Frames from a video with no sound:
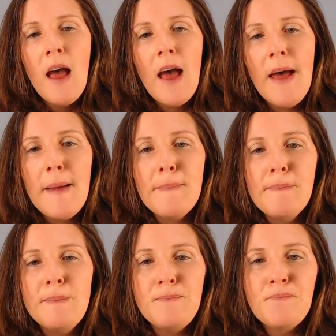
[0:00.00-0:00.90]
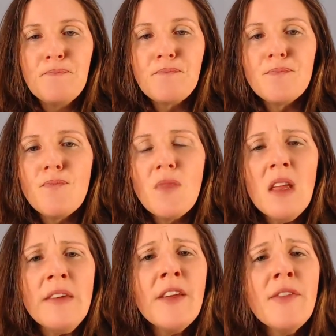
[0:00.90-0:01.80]
on.
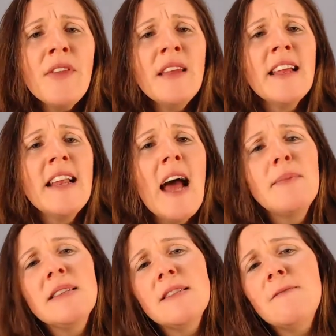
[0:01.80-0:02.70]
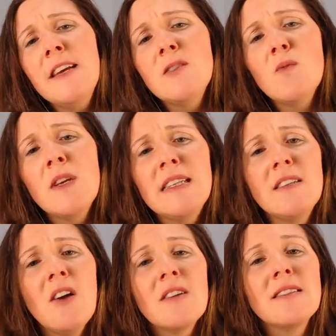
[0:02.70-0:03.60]
The other thing that happens in phase 1
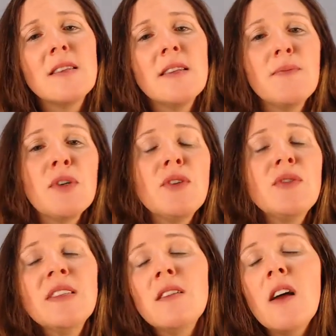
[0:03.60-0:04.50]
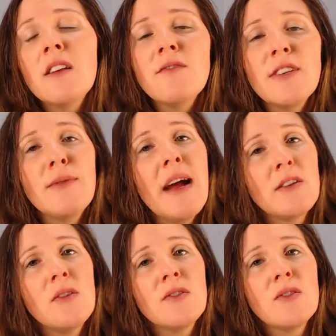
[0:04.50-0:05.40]
detox is it produces a lot of free
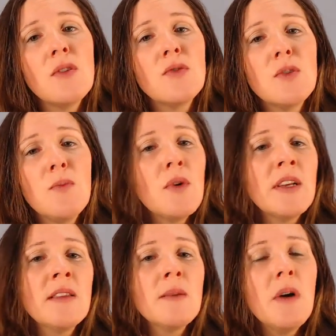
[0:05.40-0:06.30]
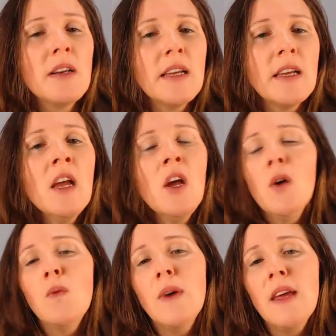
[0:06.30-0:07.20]
radicals. So supporting the body
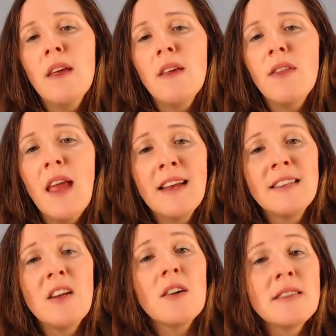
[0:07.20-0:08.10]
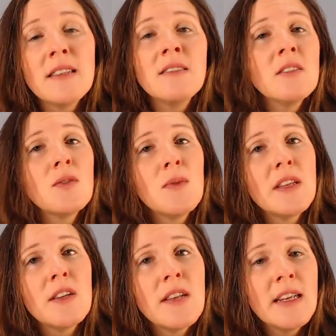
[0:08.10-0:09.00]
with antioxidants is a
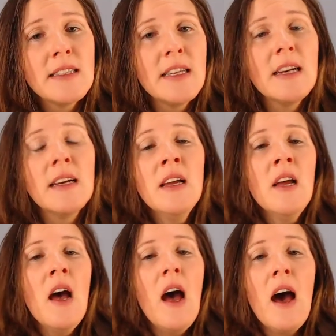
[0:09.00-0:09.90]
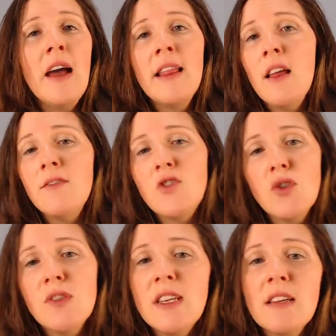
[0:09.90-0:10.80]
really good idea. I love
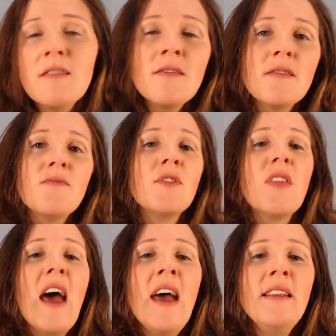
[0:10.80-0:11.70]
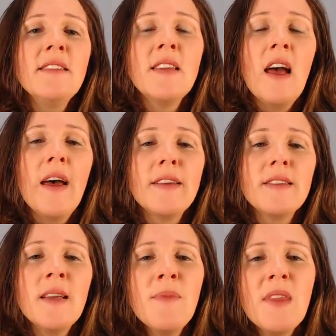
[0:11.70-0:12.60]
juicing for that.
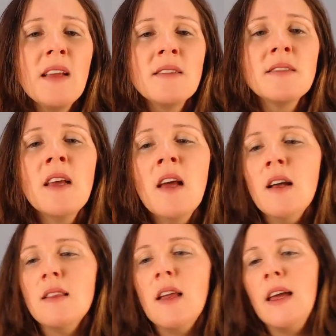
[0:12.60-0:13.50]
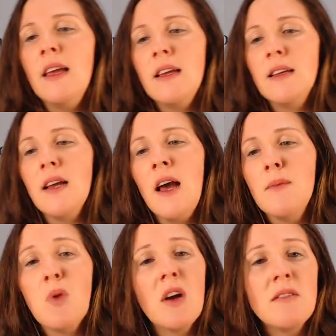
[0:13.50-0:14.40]
Some things like
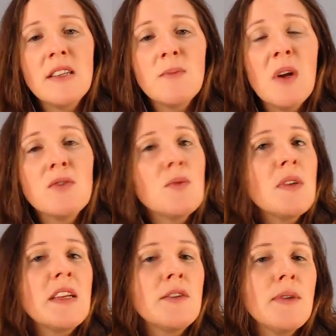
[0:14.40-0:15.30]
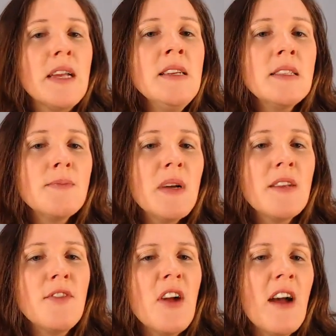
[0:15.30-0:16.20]
broccoli sprouts are really great, but
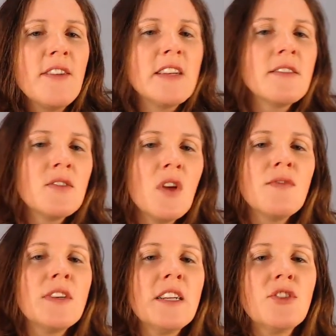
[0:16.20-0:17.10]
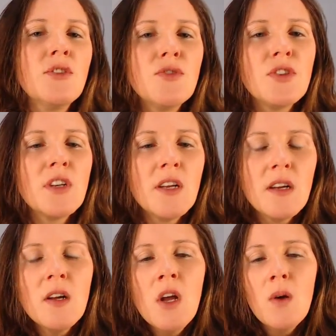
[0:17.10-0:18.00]
if you're having sulfur issues, you're going
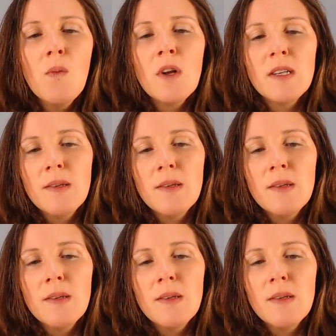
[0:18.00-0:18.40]
to want